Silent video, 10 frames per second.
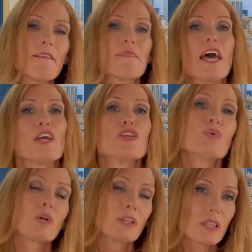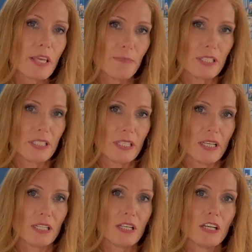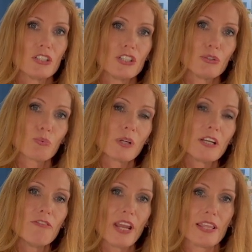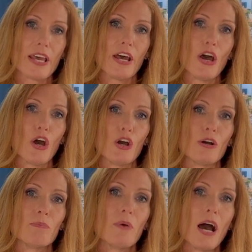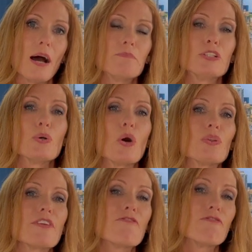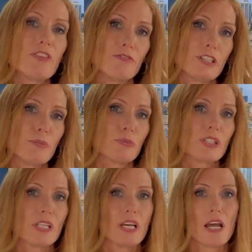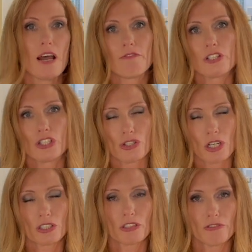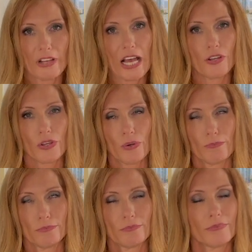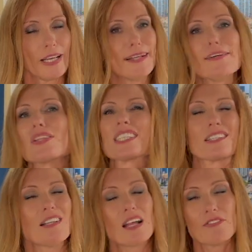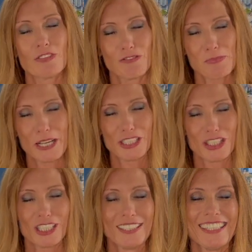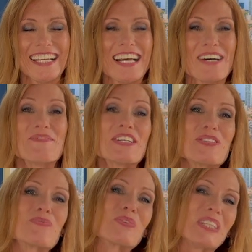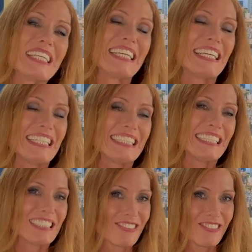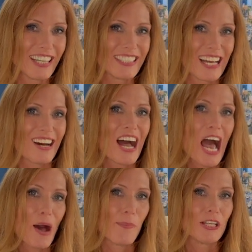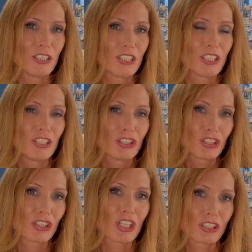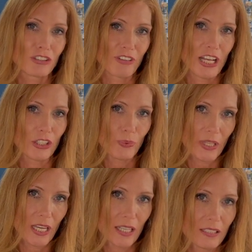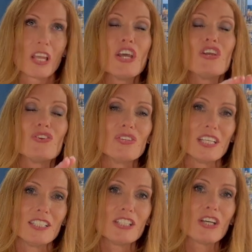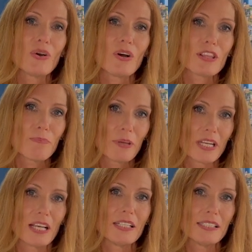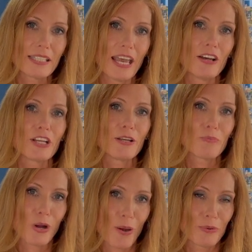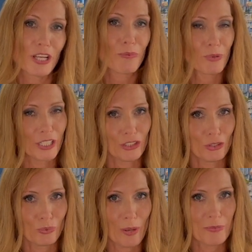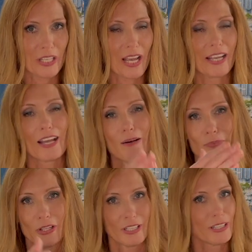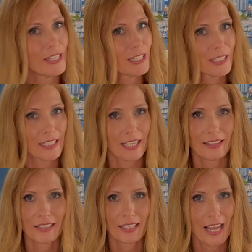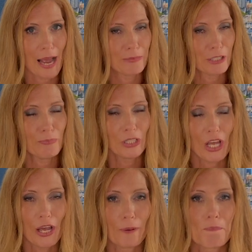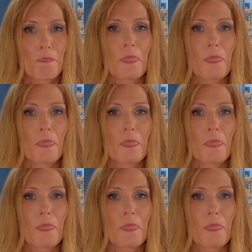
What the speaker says: that you are limited to renovate that home up to only 50% of the structure value. I know that's a lot of information, but it's really easy to find out how much your structure value is. You need to go on the Pinellas County Property Appraisers website. I'll put the link in the caption below.